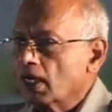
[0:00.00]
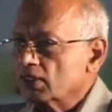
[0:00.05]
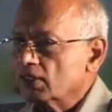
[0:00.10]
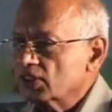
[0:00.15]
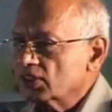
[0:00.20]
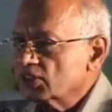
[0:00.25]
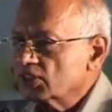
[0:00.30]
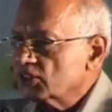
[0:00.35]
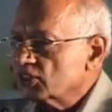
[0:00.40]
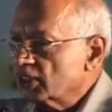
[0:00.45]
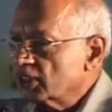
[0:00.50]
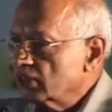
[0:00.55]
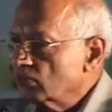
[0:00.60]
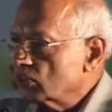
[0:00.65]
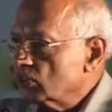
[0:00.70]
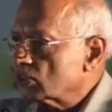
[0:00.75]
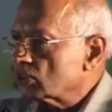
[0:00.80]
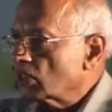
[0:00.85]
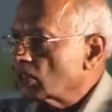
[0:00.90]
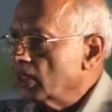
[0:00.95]
other
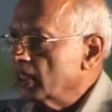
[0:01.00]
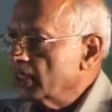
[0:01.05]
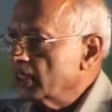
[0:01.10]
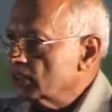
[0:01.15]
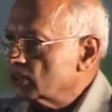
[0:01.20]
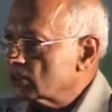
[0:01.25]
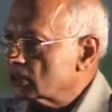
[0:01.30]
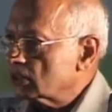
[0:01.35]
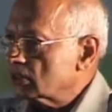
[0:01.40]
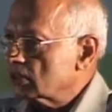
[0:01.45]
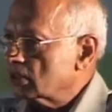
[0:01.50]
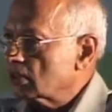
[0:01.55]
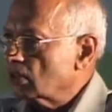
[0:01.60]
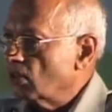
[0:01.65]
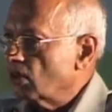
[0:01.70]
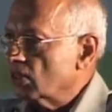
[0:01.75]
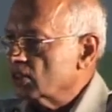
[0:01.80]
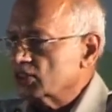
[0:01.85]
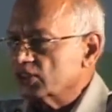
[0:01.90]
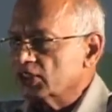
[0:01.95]
distinguished colleagues
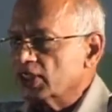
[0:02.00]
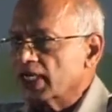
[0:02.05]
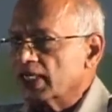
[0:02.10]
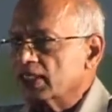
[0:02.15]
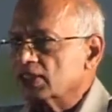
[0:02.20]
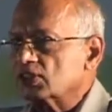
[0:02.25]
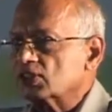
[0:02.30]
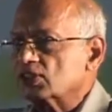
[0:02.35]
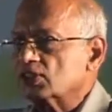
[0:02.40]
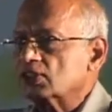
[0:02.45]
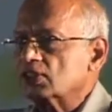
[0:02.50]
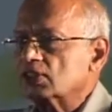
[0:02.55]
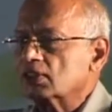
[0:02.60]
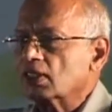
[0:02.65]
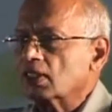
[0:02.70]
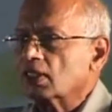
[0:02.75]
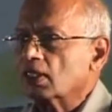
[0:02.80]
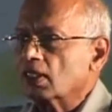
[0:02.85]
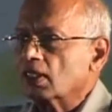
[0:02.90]
on the dais,